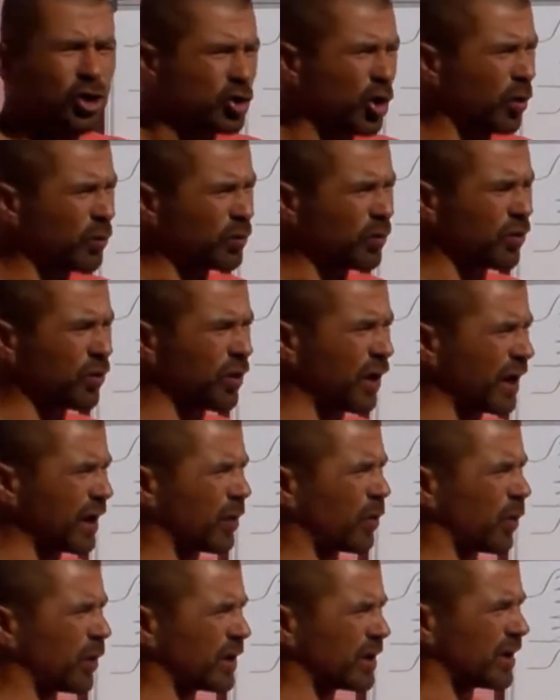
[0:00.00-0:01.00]
Don't
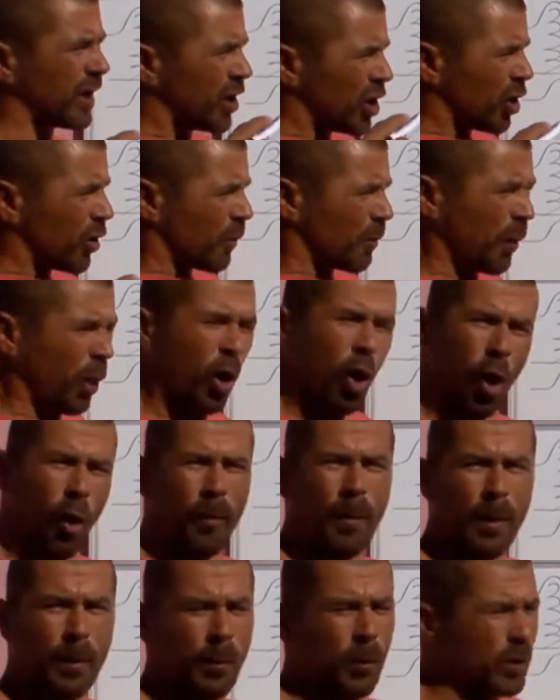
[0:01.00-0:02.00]
think a
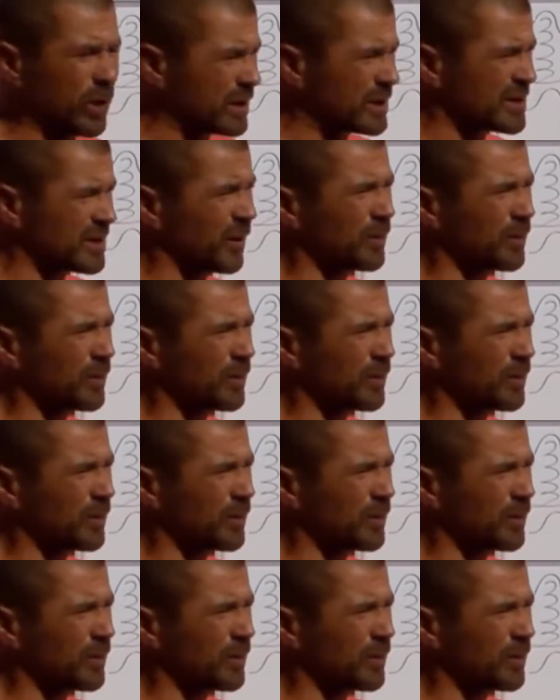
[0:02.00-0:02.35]
lot of people can